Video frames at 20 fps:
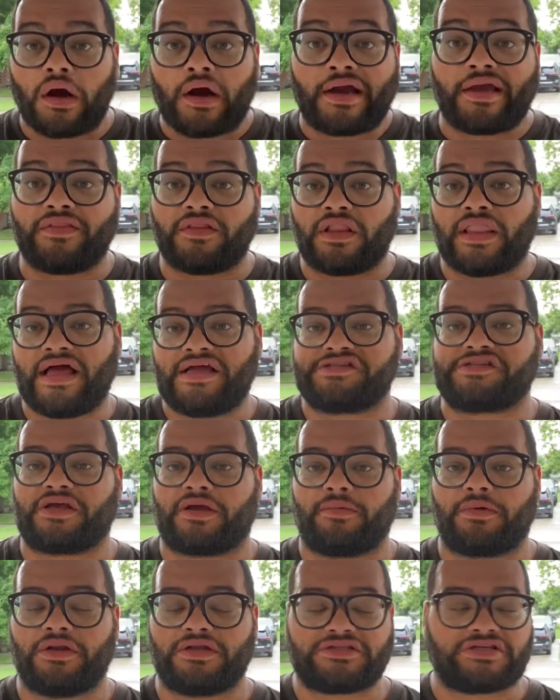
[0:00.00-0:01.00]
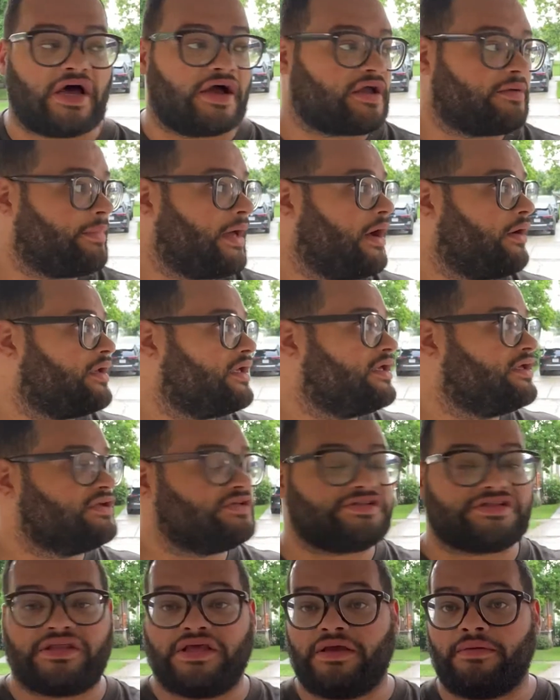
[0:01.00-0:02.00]
right, and the last thing I'm going to talk about
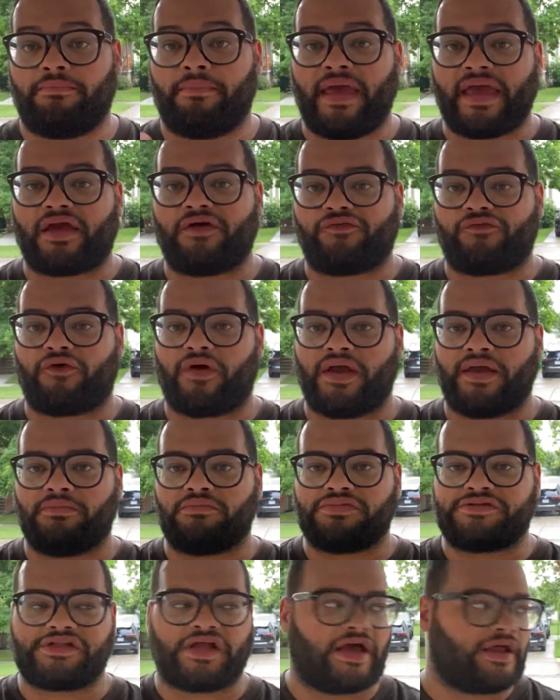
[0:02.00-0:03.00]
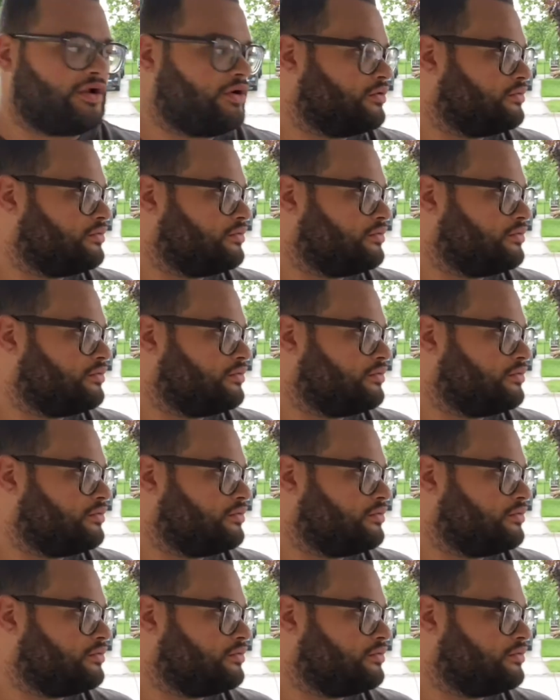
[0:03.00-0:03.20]
is the mega frames. I don't